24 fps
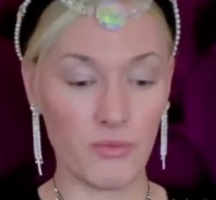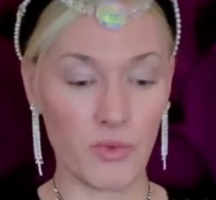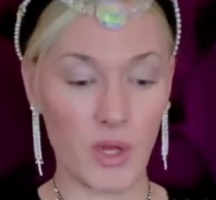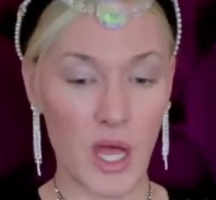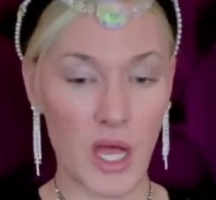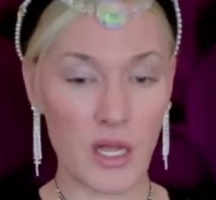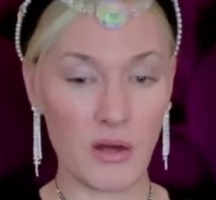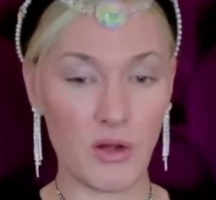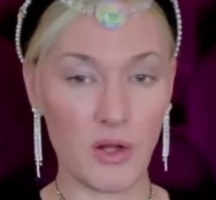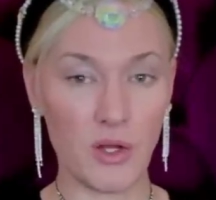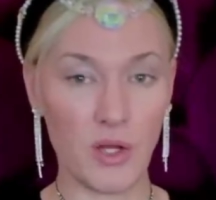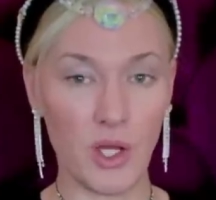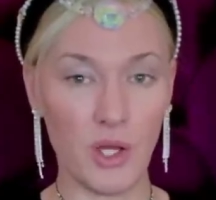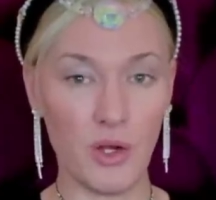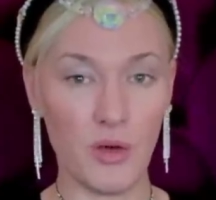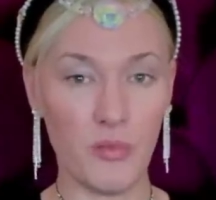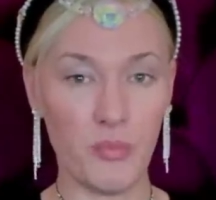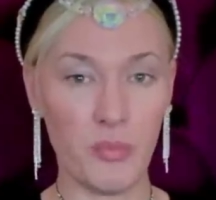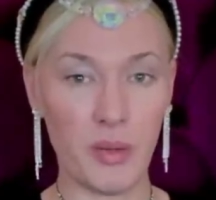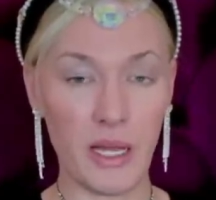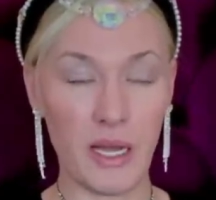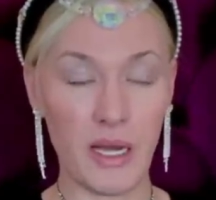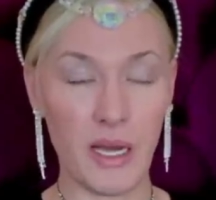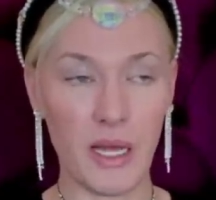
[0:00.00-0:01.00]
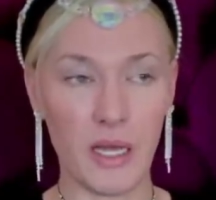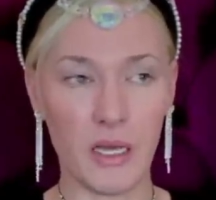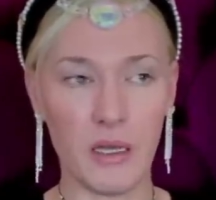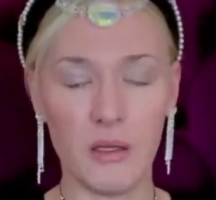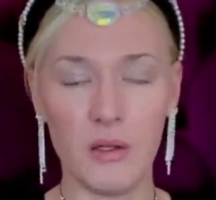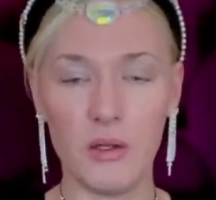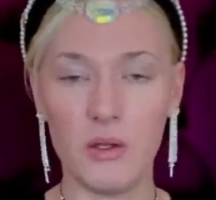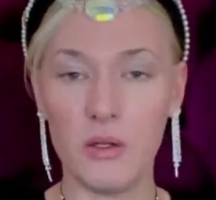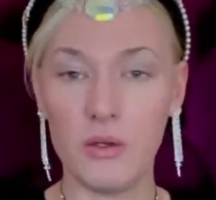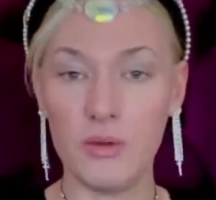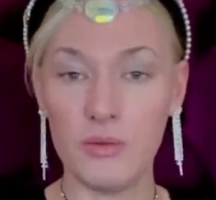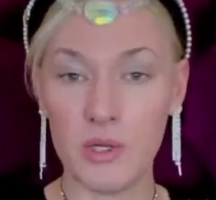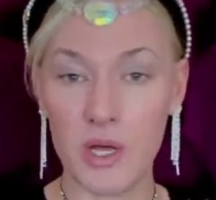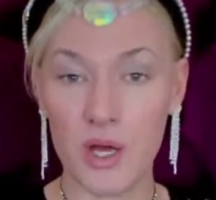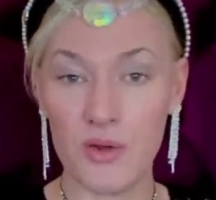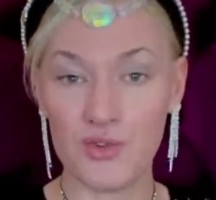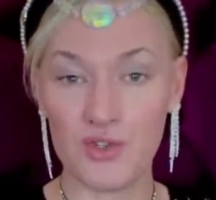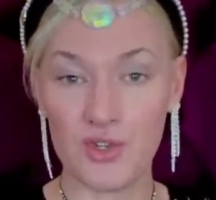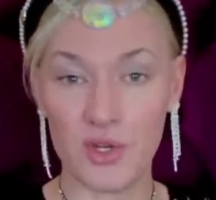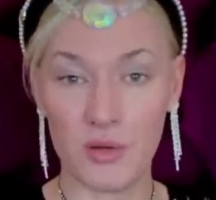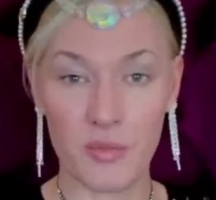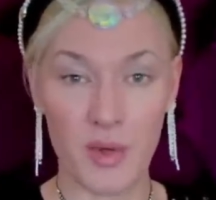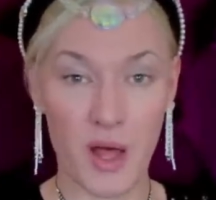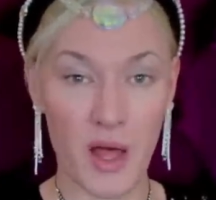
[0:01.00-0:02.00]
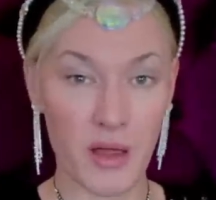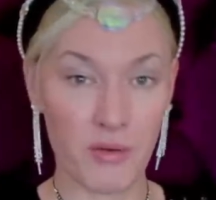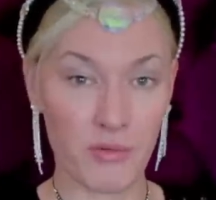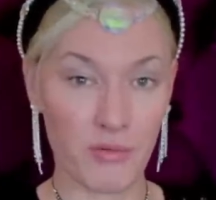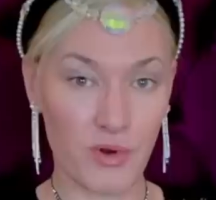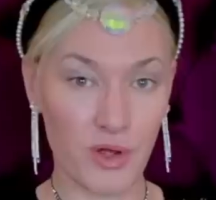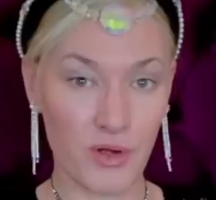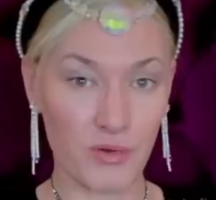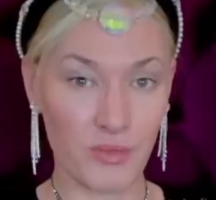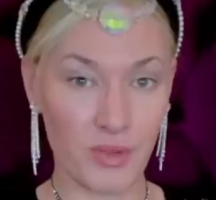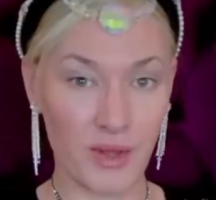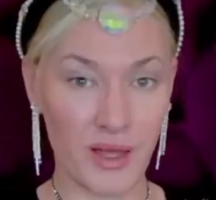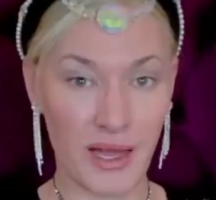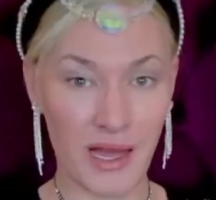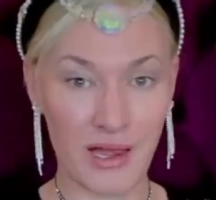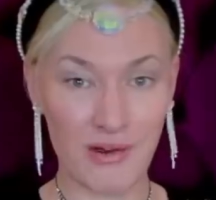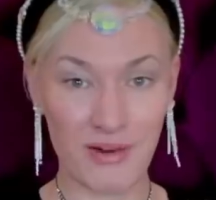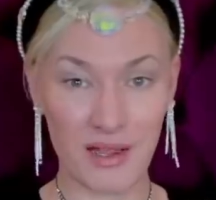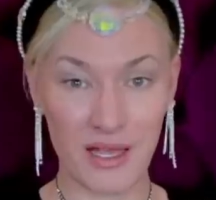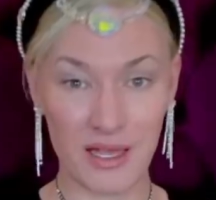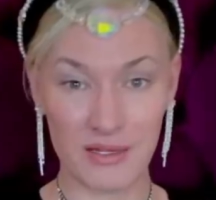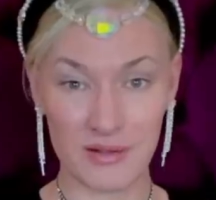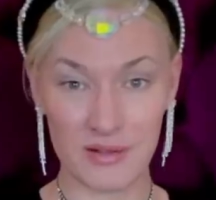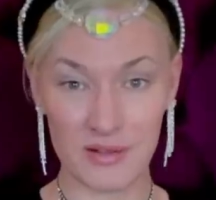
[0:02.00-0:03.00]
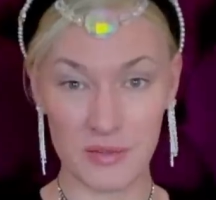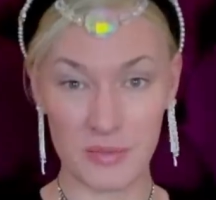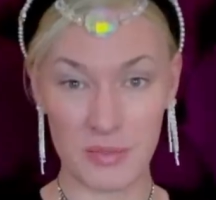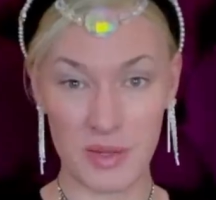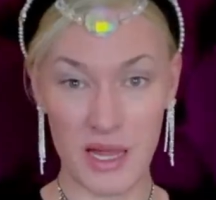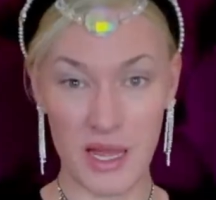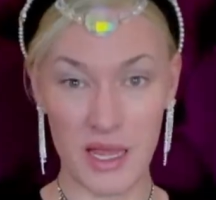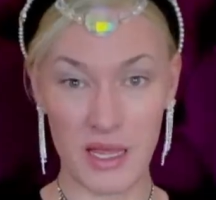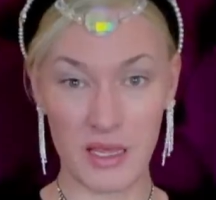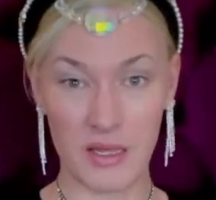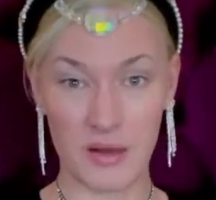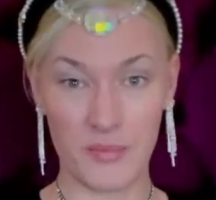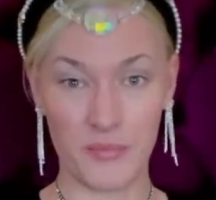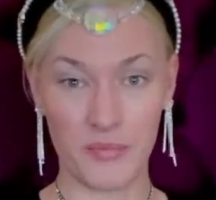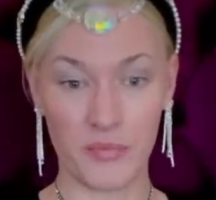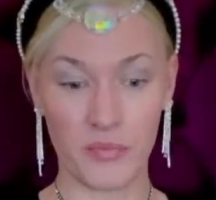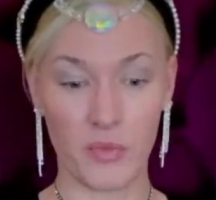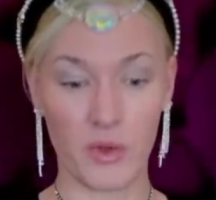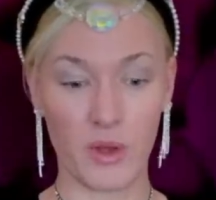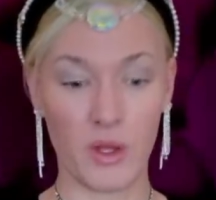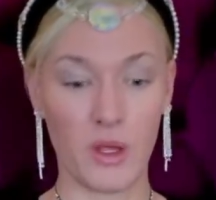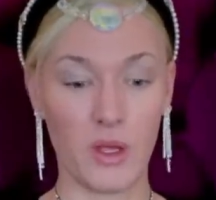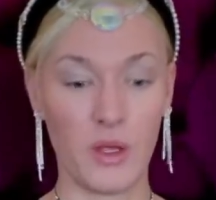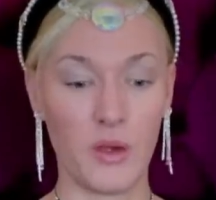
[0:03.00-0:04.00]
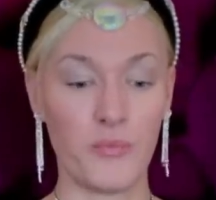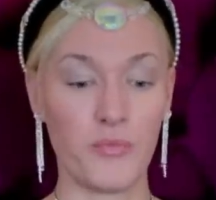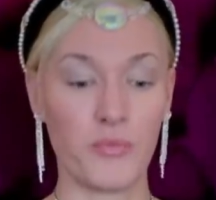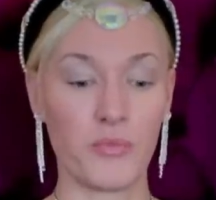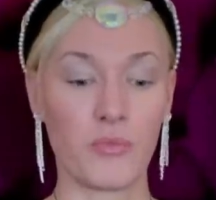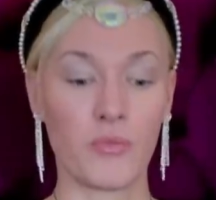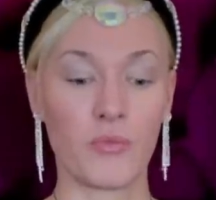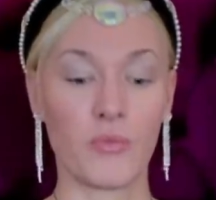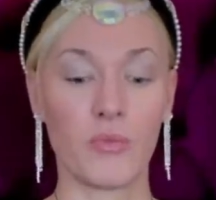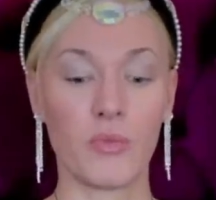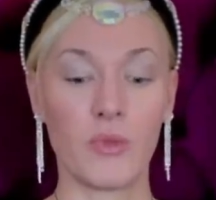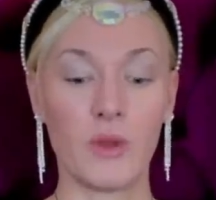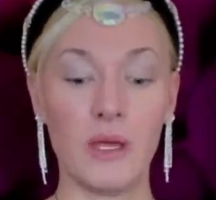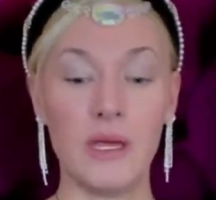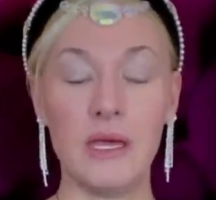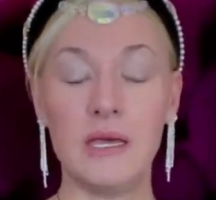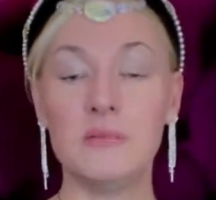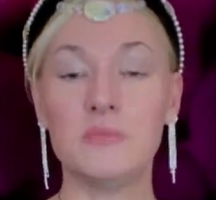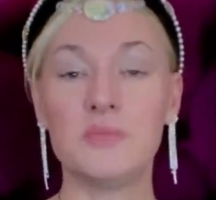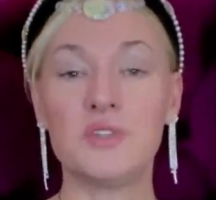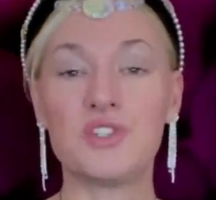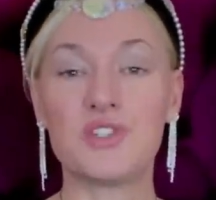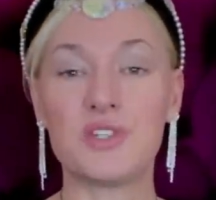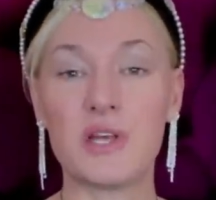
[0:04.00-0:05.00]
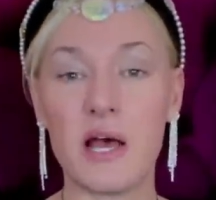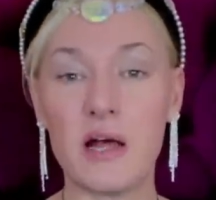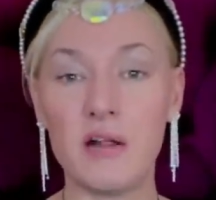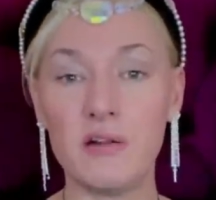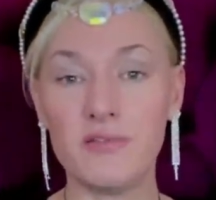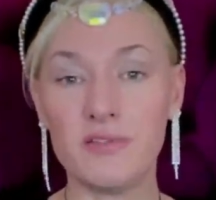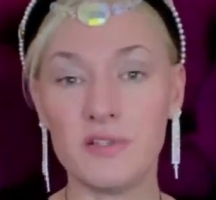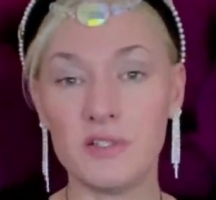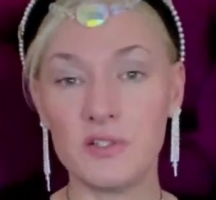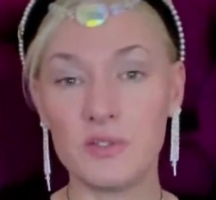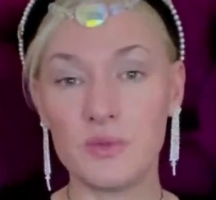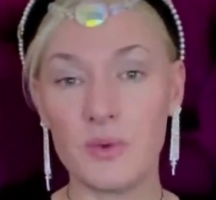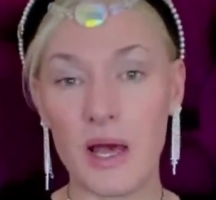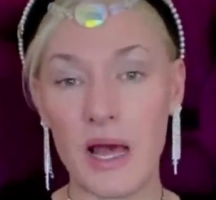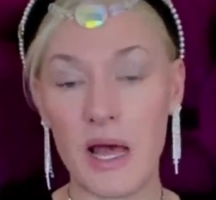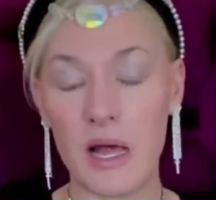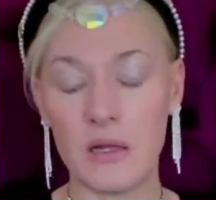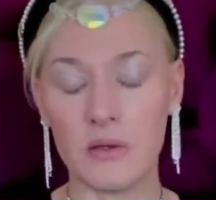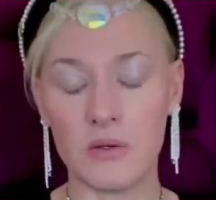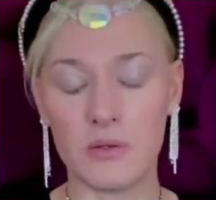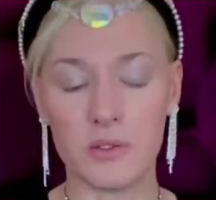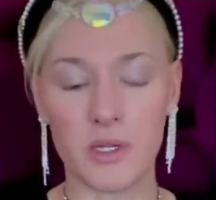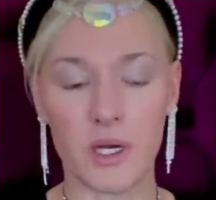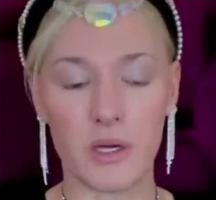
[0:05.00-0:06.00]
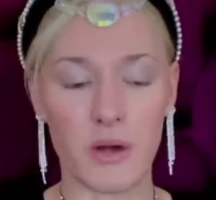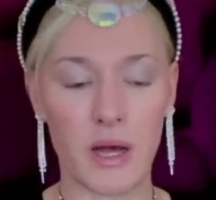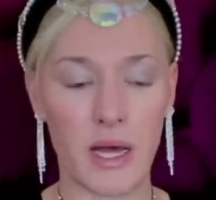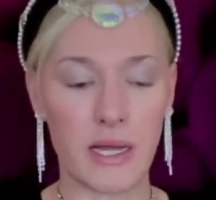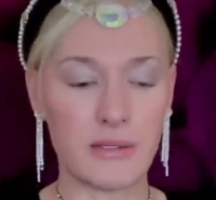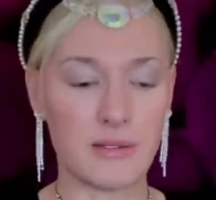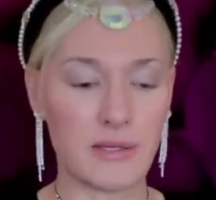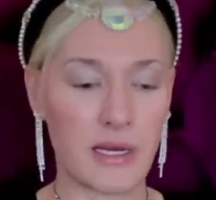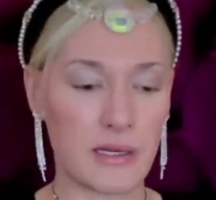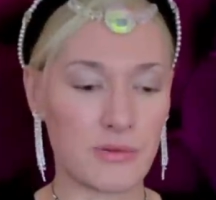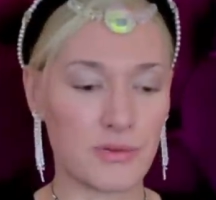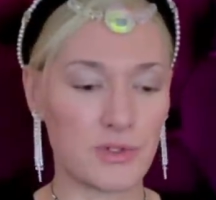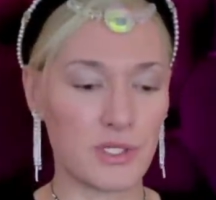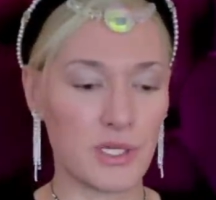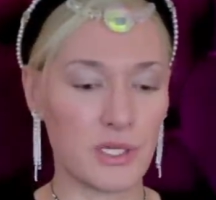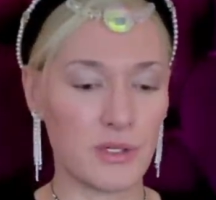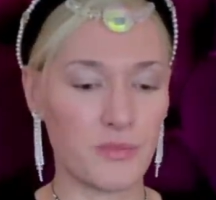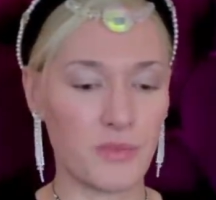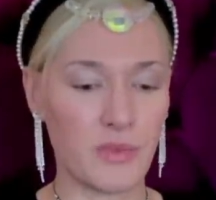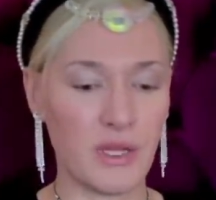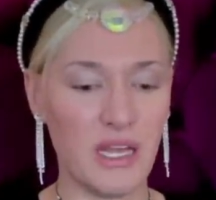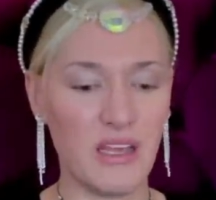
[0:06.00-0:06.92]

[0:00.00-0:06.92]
and a new billing? Who knows, she might rope Harry into play himself as well, although I doubt it.